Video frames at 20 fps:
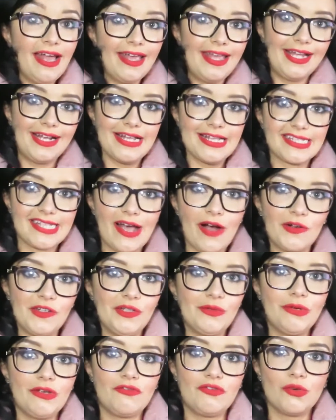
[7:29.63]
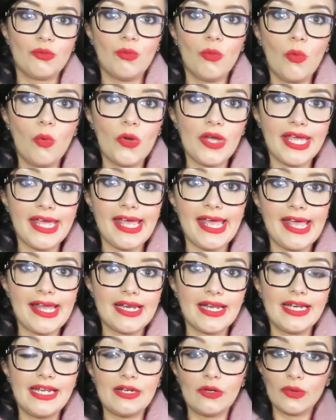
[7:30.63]
it can tell you if you're
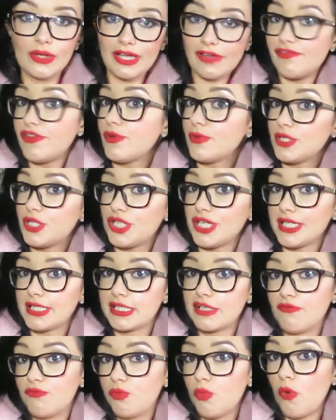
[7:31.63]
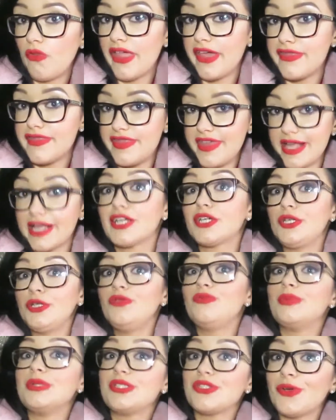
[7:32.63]
walking and it'll give you a gist of what they think
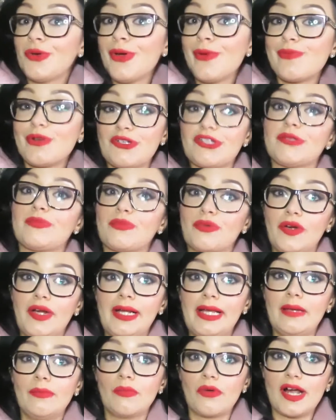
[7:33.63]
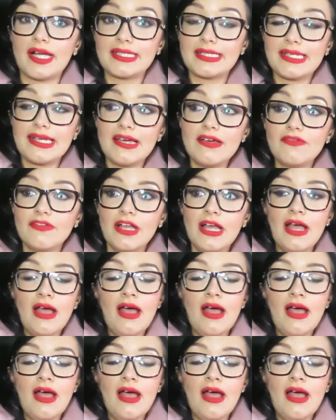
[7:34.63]
you've been doing, which is pretty impressive.